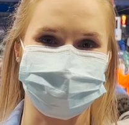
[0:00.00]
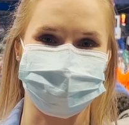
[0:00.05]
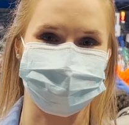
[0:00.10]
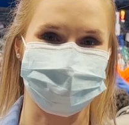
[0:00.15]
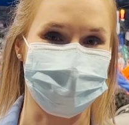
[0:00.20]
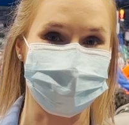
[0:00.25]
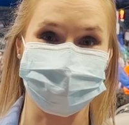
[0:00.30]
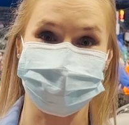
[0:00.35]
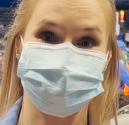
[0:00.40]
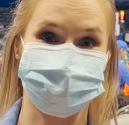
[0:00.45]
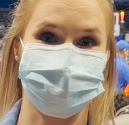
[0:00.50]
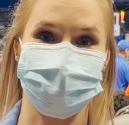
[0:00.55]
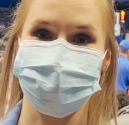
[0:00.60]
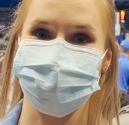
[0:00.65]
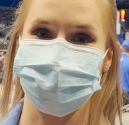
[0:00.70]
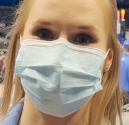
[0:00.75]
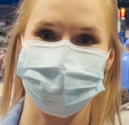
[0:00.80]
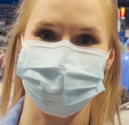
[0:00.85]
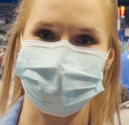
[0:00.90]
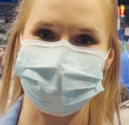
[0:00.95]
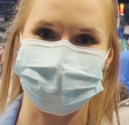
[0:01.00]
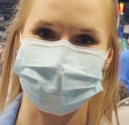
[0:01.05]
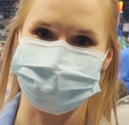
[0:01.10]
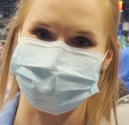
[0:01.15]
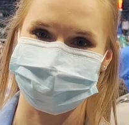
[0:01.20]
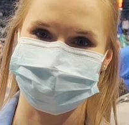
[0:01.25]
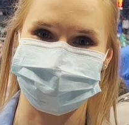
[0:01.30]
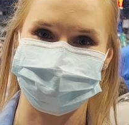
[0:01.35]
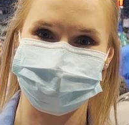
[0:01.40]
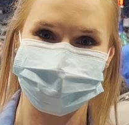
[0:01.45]
it's only some more minutes
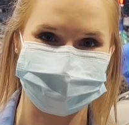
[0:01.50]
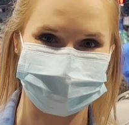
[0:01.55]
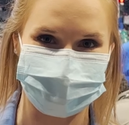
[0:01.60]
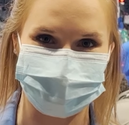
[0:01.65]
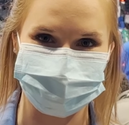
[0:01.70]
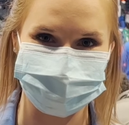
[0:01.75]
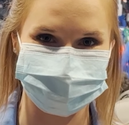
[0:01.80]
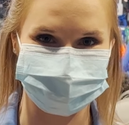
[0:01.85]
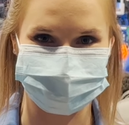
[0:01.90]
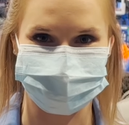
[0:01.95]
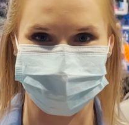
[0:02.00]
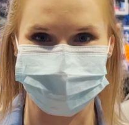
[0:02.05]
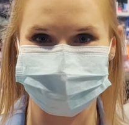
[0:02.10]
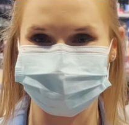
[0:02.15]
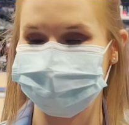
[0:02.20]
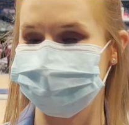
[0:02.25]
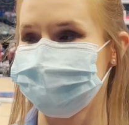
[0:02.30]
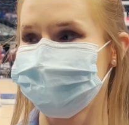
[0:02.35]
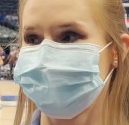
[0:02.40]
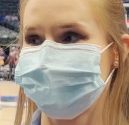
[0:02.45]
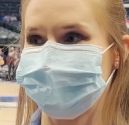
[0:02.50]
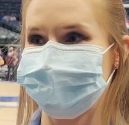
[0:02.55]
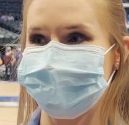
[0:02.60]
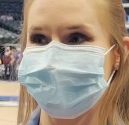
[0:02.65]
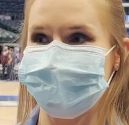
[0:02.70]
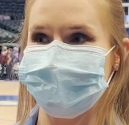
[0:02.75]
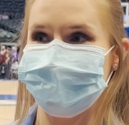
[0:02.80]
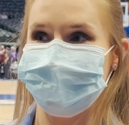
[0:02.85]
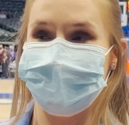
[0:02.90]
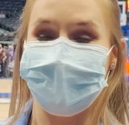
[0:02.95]
until the game starts,
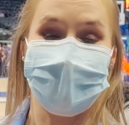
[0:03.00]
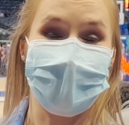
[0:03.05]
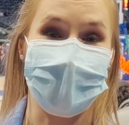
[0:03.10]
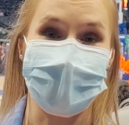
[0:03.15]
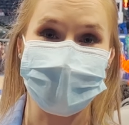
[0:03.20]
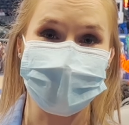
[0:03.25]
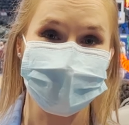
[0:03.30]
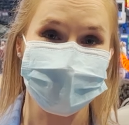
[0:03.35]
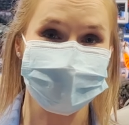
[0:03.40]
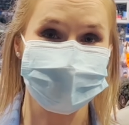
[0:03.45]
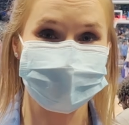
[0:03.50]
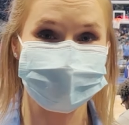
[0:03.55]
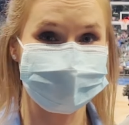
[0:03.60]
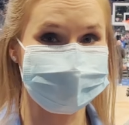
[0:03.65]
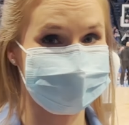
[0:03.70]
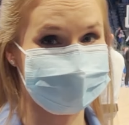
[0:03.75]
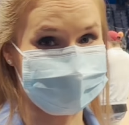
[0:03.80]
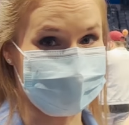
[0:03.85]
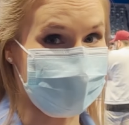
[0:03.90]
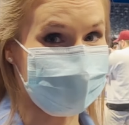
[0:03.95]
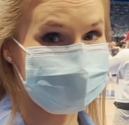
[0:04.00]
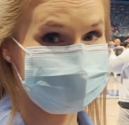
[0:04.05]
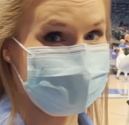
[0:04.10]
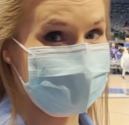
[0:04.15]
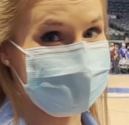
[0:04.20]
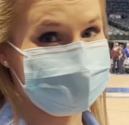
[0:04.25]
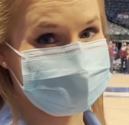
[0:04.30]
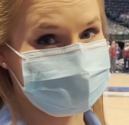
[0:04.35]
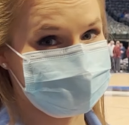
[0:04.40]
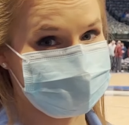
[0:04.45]
I don't
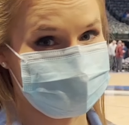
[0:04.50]
have the